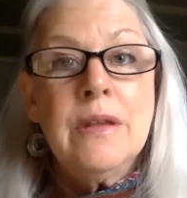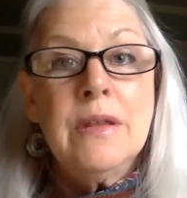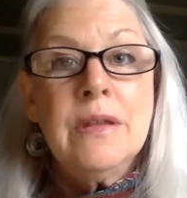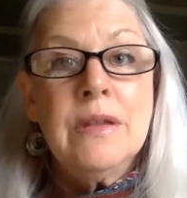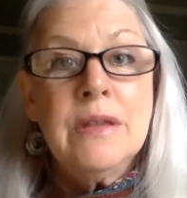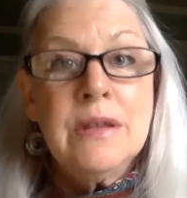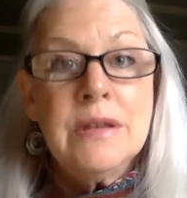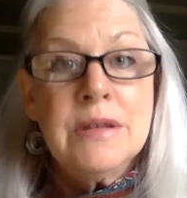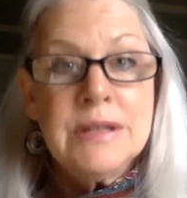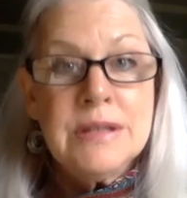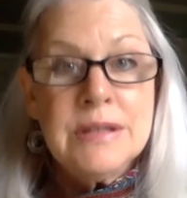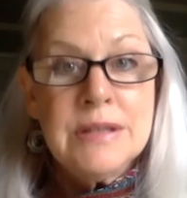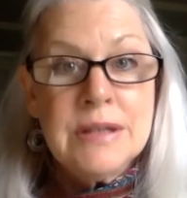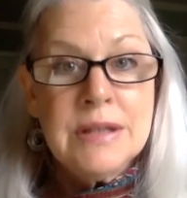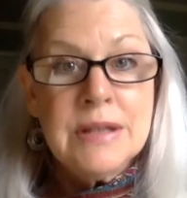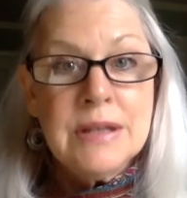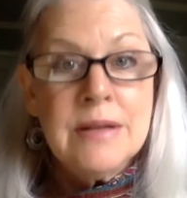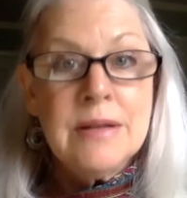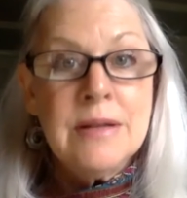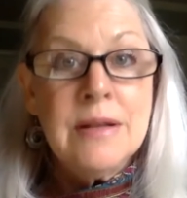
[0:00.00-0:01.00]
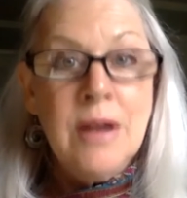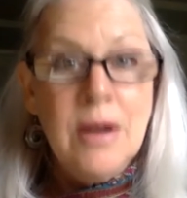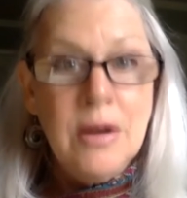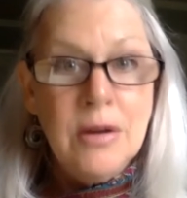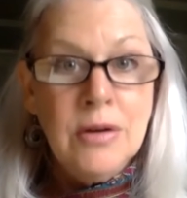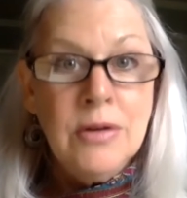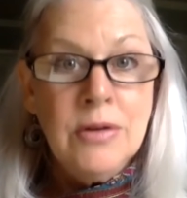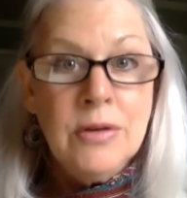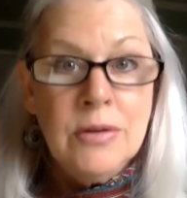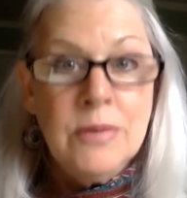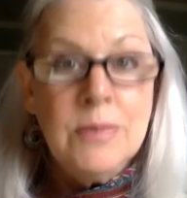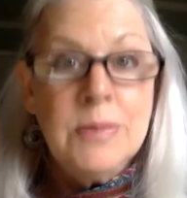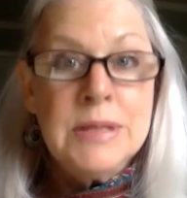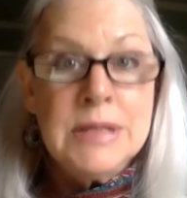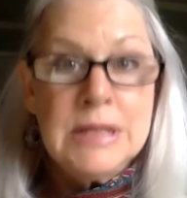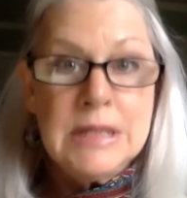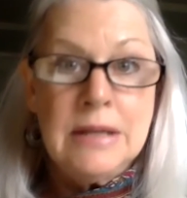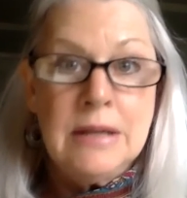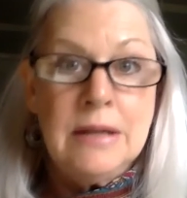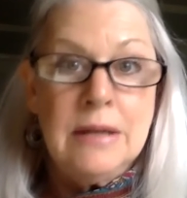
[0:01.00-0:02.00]
the longer you'll be
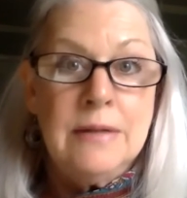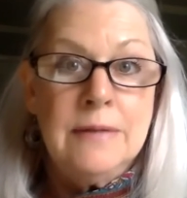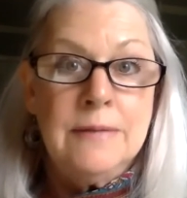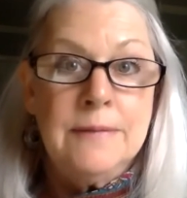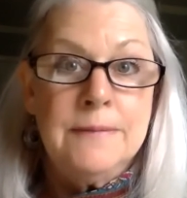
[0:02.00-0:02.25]
sick.